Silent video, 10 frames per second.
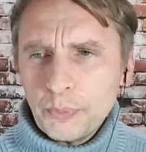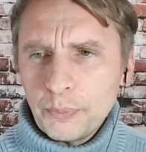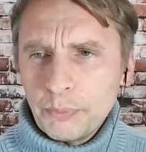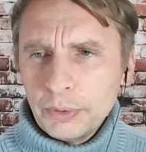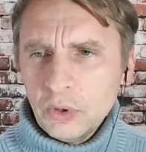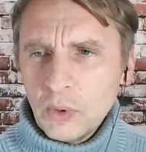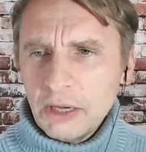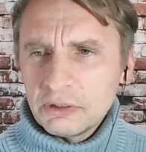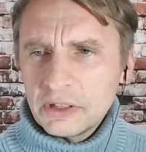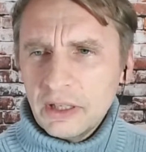blew
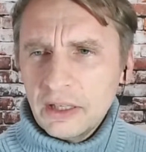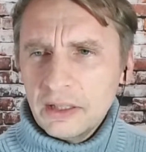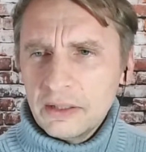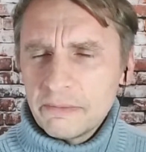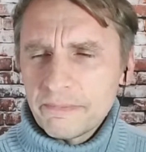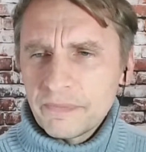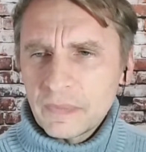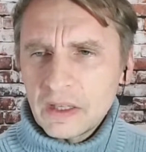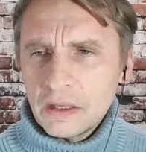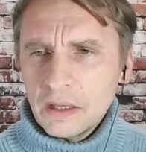out a
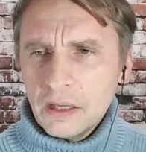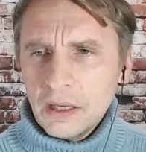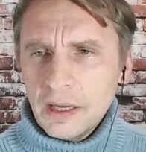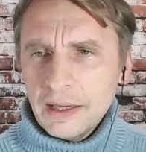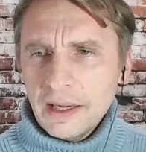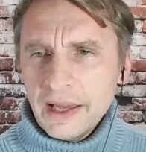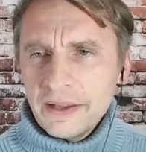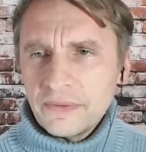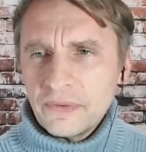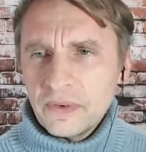
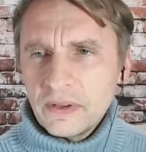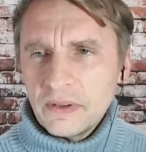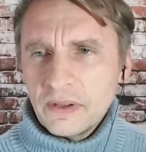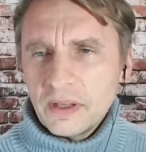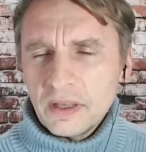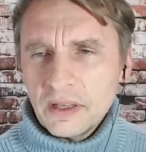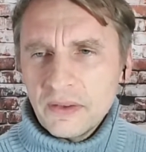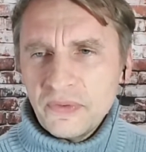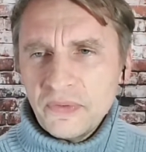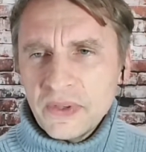live
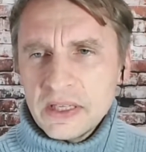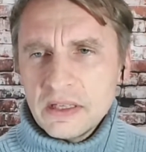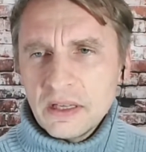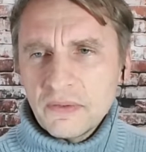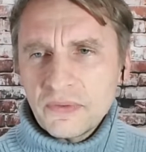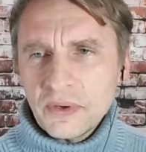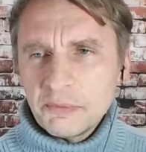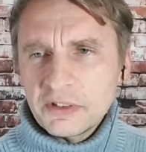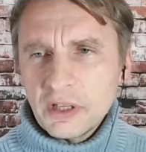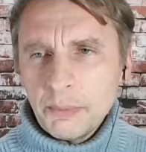feed from
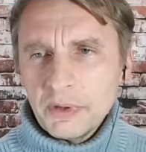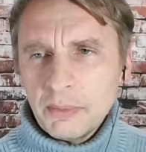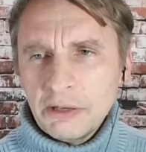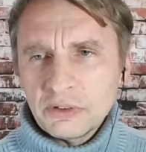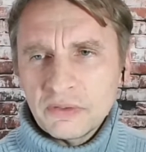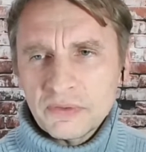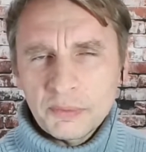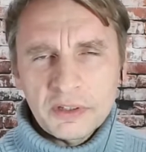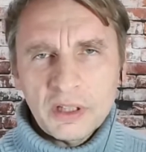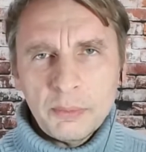the top of the mountain, from
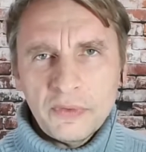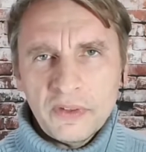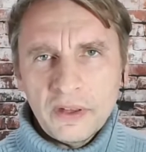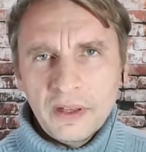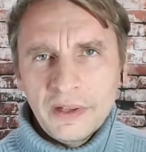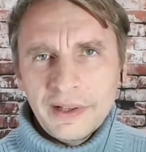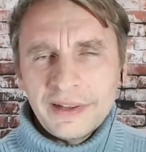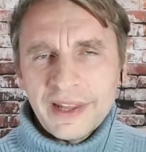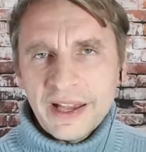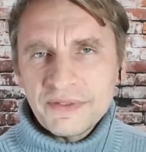the top of the
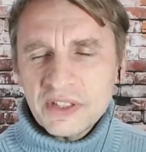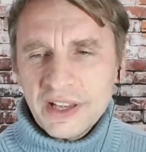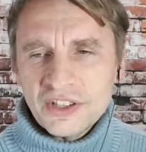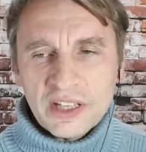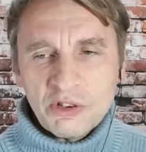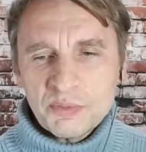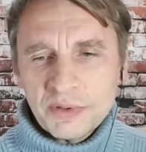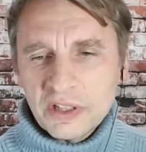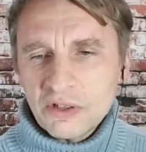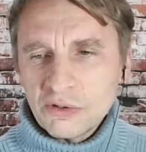knife's edge. That was
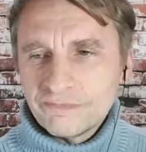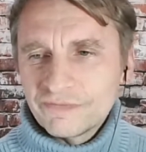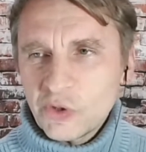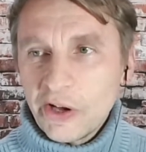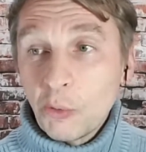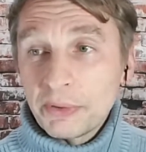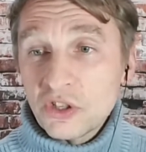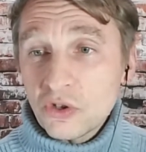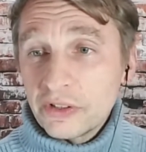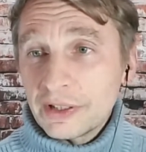pretty cool. So I hope you
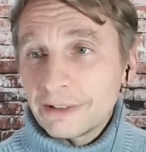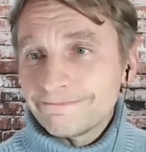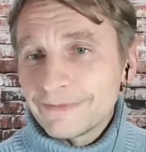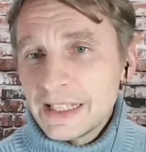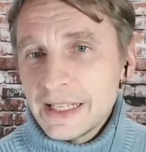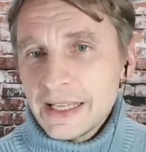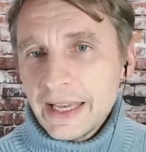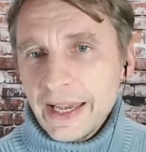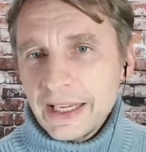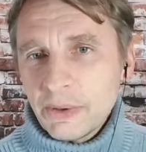enjoyed that.
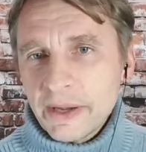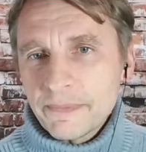Anyway,